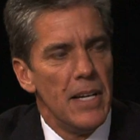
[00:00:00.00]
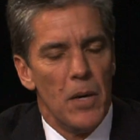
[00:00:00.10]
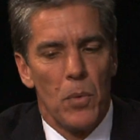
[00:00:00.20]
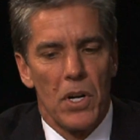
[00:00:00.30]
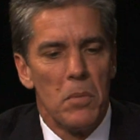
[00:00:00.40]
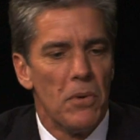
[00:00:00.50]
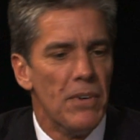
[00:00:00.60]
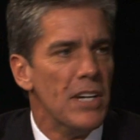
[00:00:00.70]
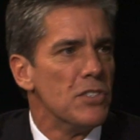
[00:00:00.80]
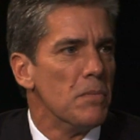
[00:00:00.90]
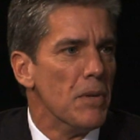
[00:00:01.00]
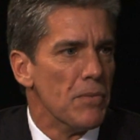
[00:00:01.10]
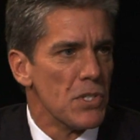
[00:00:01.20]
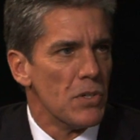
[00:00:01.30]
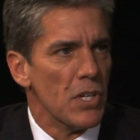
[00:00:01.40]
And we're going to provide some
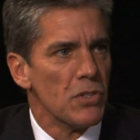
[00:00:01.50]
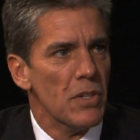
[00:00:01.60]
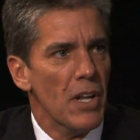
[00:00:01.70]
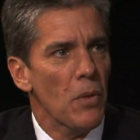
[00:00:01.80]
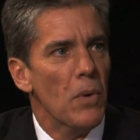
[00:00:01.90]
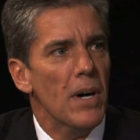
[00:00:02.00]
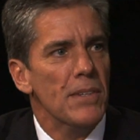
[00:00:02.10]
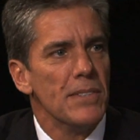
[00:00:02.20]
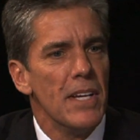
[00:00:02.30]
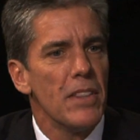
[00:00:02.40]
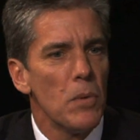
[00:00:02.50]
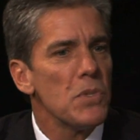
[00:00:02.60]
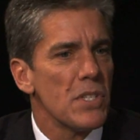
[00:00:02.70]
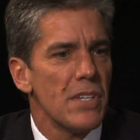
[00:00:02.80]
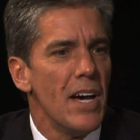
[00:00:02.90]
infrastructure and otherwise. And there
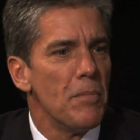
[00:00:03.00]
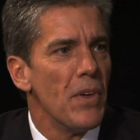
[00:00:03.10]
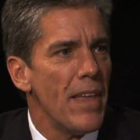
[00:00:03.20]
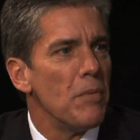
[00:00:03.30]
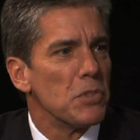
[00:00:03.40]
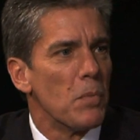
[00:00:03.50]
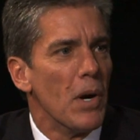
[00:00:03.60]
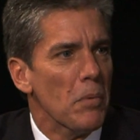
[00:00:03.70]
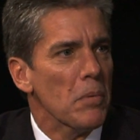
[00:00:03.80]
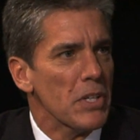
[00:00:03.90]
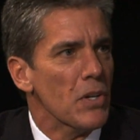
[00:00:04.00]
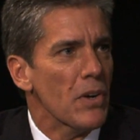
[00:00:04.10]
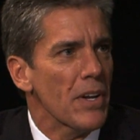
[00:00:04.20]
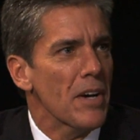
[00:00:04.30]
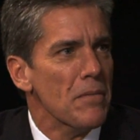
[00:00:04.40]
was a time when that was probably good
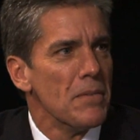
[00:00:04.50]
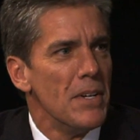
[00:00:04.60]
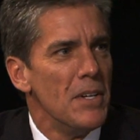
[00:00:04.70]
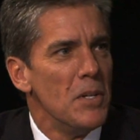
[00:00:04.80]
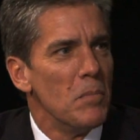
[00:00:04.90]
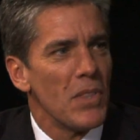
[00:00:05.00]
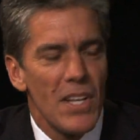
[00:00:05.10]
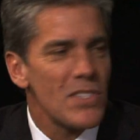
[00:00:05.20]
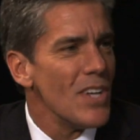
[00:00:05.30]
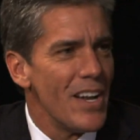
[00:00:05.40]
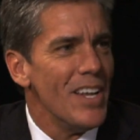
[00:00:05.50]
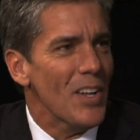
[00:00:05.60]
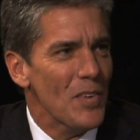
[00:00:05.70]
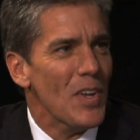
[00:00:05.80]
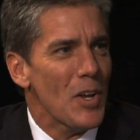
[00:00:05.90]
enough. But that's not
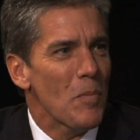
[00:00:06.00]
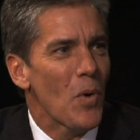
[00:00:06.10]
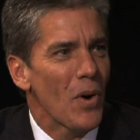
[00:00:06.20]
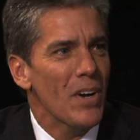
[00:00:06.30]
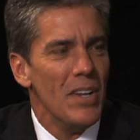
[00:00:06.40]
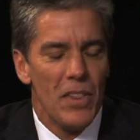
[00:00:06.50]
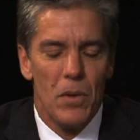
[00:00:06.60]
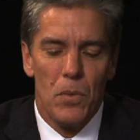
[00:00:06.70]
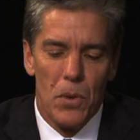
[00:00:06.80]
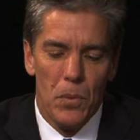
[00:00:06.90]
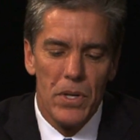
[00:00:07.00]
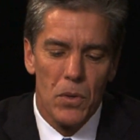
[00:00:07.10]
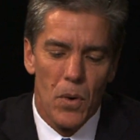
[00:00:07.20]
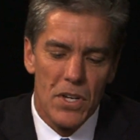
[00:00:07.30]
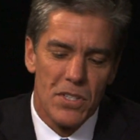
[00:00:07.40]
it anymore. Right? The real
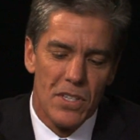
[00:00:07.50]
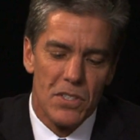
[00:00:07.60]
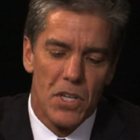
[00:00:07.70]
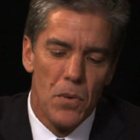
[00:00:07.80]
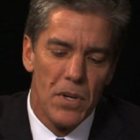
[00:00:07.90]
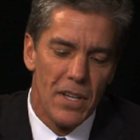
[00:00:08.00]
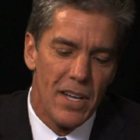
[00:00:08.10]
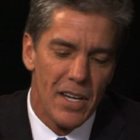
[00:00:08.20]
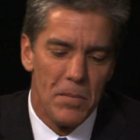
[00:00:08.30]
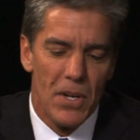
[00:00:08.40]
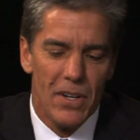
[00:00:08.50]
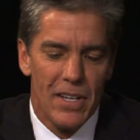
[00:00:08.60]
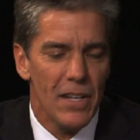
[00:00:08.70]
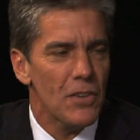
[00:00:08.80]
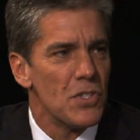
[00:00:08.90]
question is, go into that community
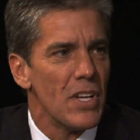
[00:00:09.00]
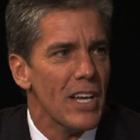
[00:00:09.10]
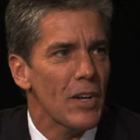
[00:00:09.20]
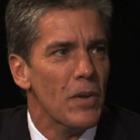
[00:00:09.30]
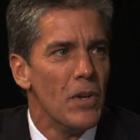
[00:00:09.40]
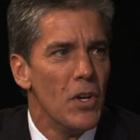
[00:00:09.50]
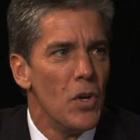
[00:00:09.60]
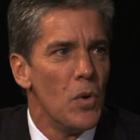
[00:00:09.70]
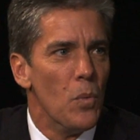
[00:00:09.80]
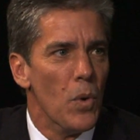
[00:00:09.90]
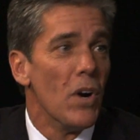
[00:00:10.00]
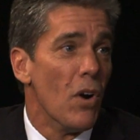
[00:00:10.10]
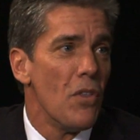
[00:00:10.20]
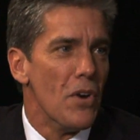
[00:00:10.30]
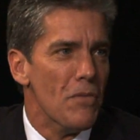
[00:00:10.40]
and understand where
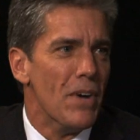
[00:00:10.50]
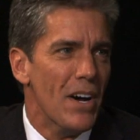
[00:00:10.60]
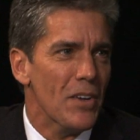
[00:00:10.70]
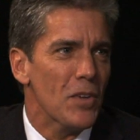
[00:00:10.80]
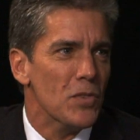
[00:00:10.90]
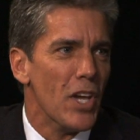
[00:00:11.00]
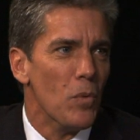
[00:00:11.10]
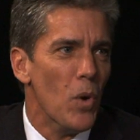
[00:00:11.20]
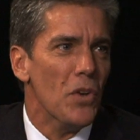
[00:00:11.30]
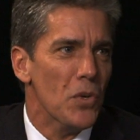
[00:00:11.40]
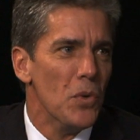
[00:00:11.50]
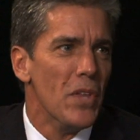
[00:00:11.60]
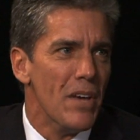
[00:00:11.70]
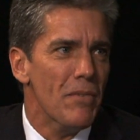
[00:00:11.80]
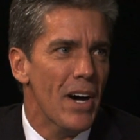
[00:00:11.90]
are their values and what do
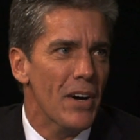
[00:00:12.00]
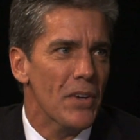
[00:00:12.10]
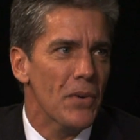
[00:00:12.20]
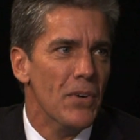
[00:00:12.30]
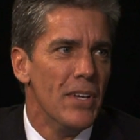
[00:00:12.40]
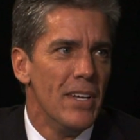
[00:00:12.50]
they value